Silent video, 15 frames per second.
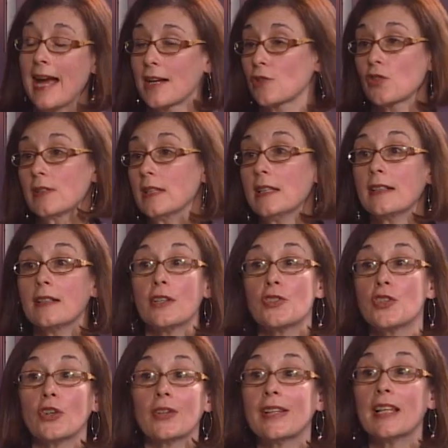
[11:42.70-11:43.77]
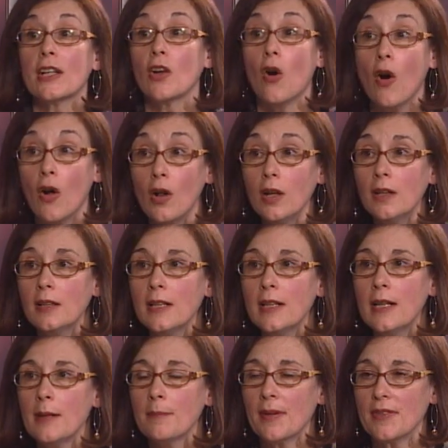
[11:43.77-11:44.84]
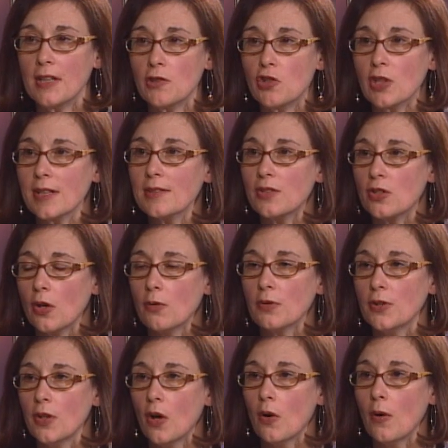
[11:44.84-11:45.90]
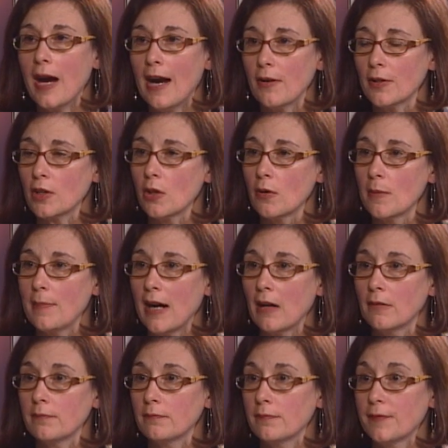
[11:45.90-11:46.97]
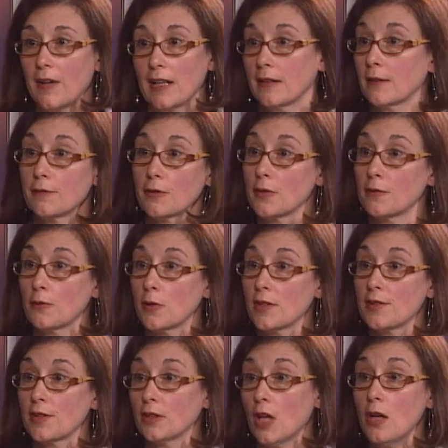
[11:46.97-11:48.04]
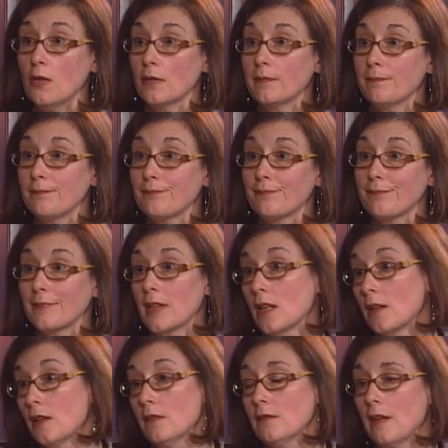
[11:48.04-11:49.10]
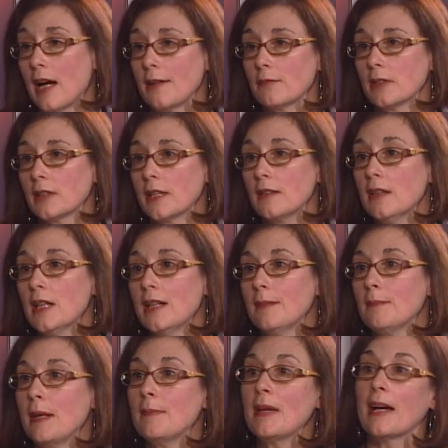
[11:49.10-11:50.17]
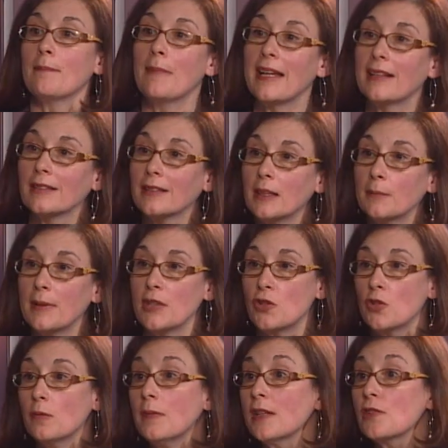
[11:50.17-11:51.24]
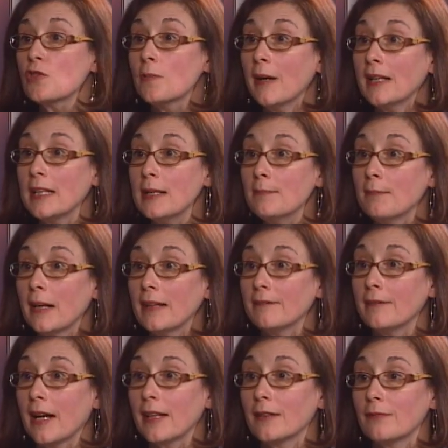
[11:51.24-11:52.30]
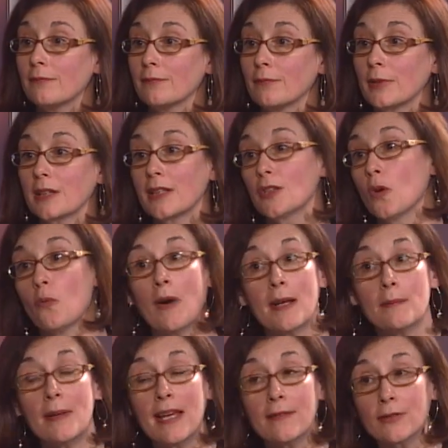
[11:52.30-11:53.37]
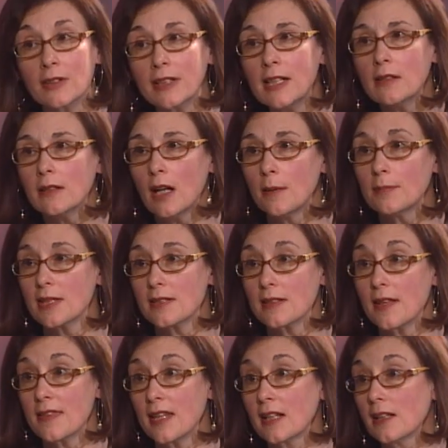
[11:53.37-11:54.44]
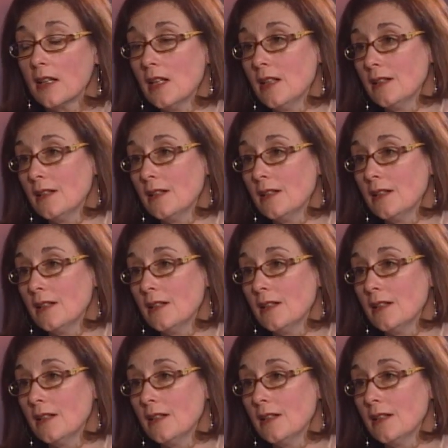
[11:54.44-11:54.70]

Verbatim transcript: actually need an attorney at all, but they just don't know how to go about filing for divorce alone. You know, I really, maybe I make a little bit too much money, but I really don't want to pay for legal help because I think